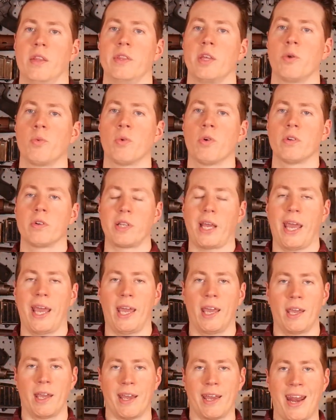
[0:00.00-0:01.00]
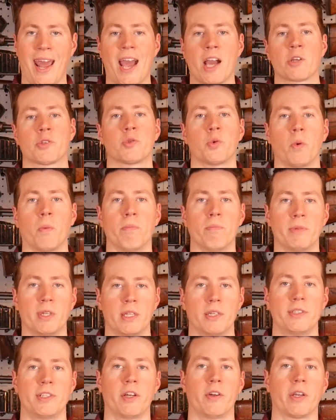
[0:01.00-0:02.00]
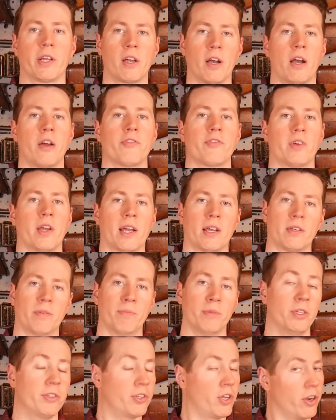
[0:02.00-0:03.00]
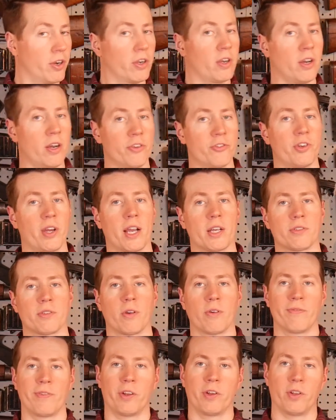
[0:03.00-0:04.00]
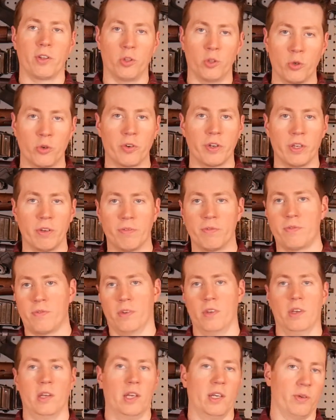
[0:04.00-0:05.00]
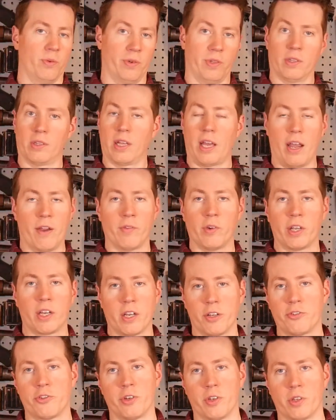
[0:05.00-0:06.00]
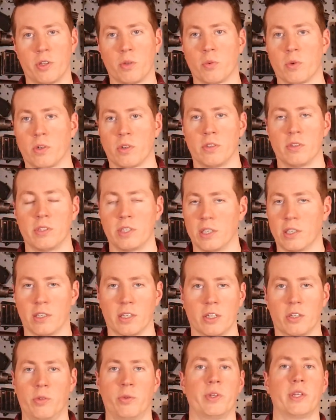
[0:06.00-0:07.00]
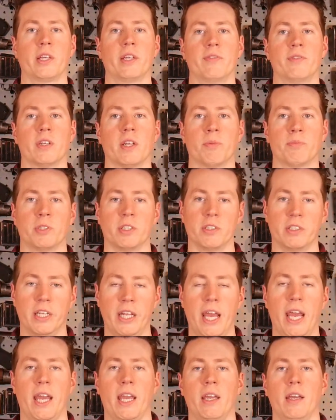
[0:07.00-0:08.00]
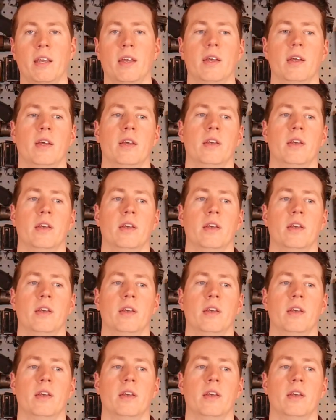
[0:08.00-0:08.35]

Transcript: They weren't an actual military contract. Military contracts are very lucrative with every country in the world, including even up to today.